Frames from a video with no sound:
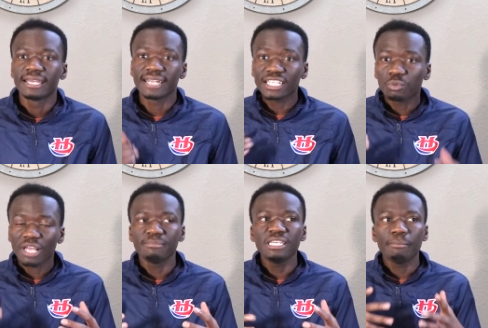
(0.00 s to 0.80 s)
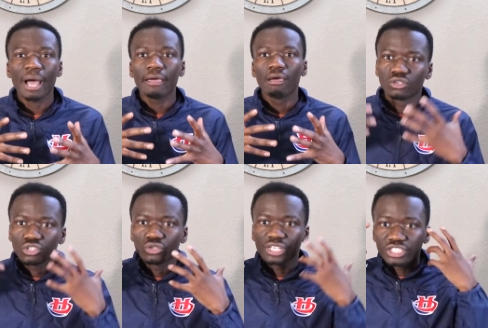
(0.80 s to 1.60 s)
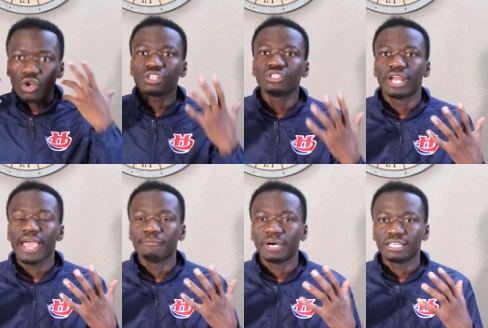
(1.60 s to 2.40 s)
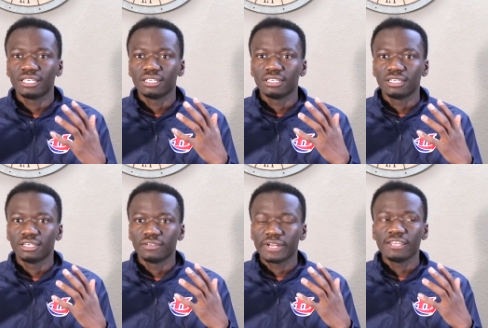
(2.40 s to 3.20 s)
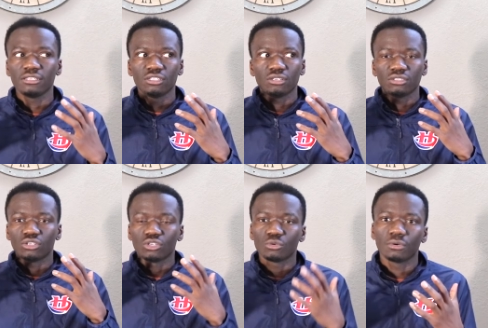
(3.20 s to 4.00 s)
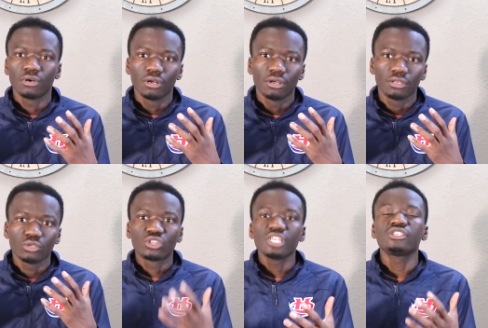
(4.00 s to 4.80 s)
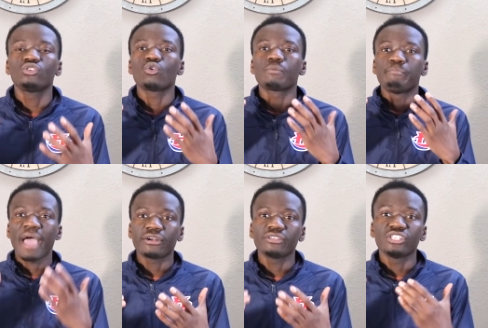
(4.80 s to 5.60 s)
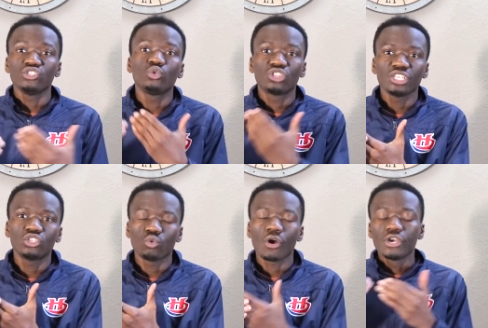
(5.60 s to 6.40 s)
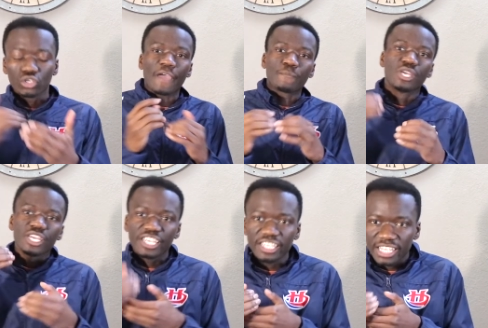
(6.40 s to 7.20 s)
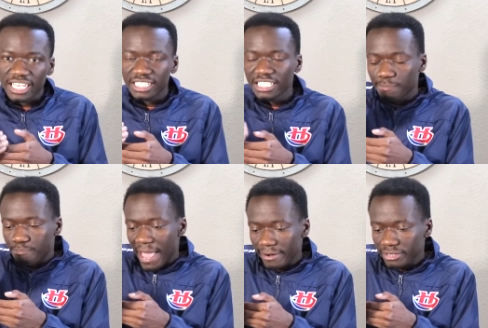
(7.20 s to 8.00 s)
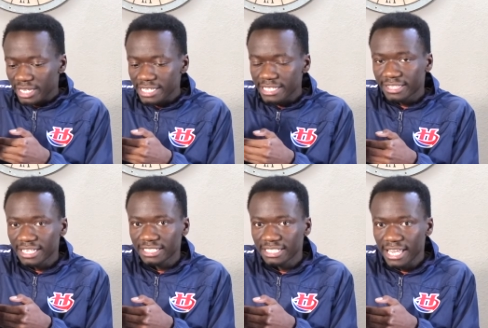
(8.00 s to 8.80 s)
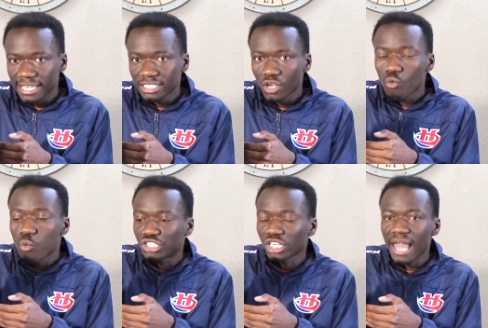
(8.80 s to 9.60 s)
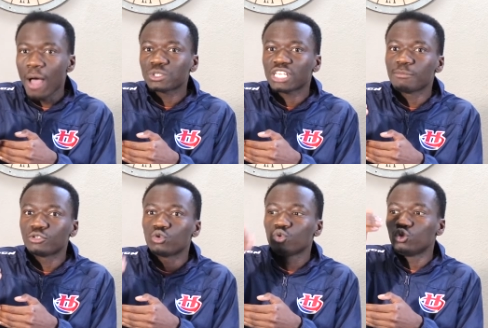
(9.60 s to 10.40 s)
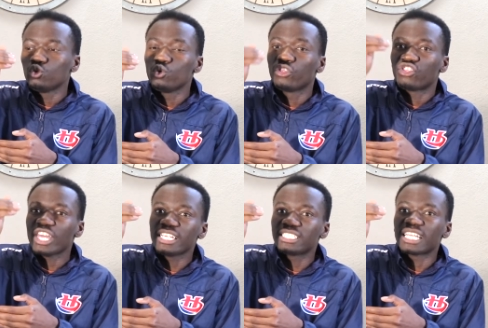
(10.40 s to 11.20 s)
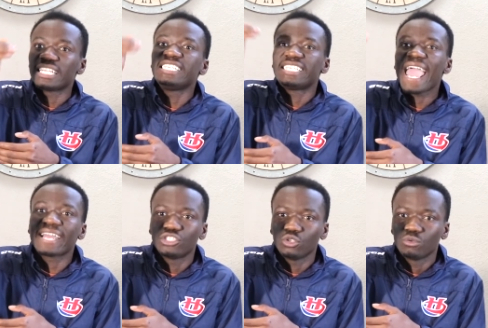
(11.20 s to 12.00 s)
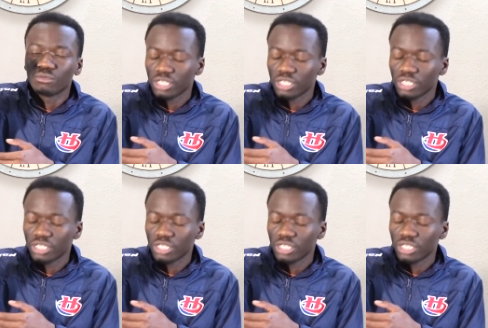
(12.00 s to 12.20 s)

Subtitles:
And that's what I mean by it's all in your head, buddy. Right? You think you're better than you think you are. Okay, he thinks he's better than he thinks he is, which allows him to do things that he can't do.